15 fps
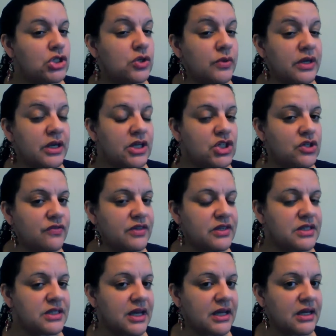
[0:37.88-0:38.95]
So each of
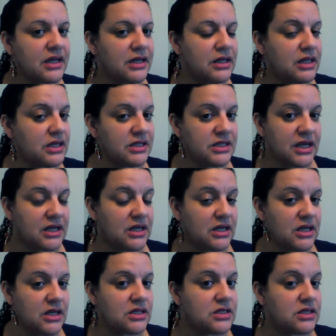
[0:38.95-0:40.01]
these
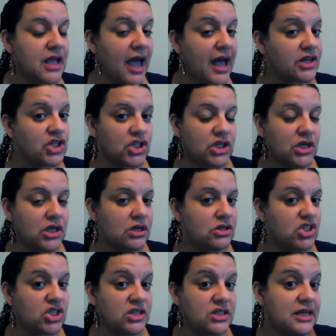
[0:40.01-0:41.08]
techniques actually
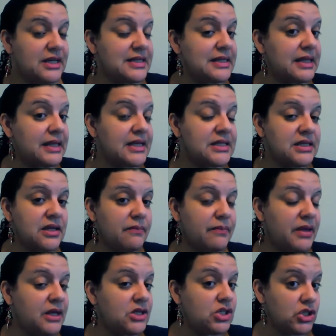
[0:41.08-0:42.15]
just takes less than a
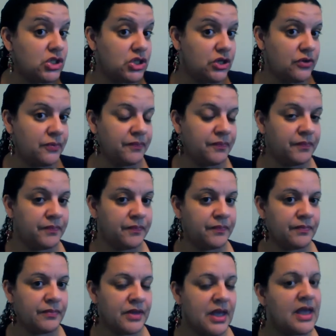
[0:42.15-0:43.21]
minute to do.
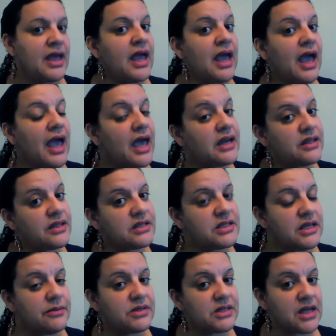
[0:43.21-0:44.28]
And at the
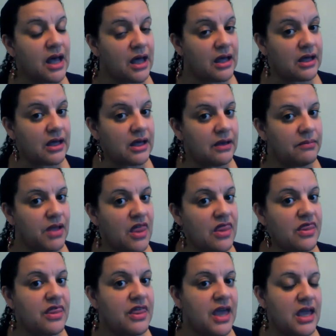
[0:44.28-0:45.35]
same time,
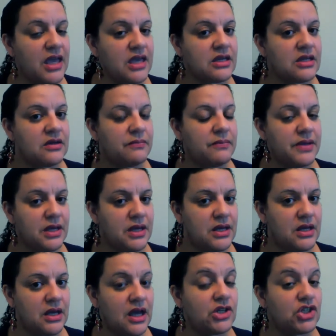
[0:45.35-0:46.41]
they can
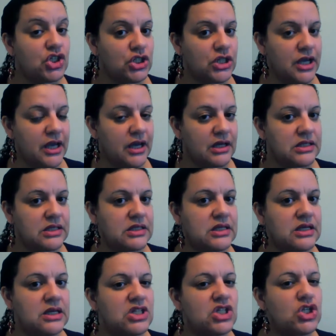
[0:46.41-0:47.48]
be a
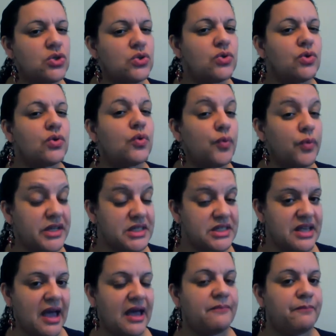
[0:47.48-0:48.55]
chance to
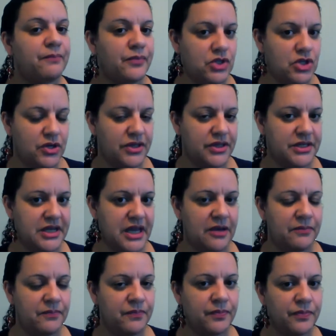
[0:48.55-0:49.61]
reset during the
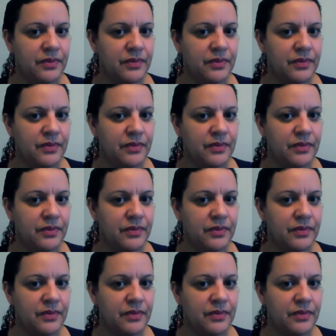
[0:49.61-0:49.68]
day.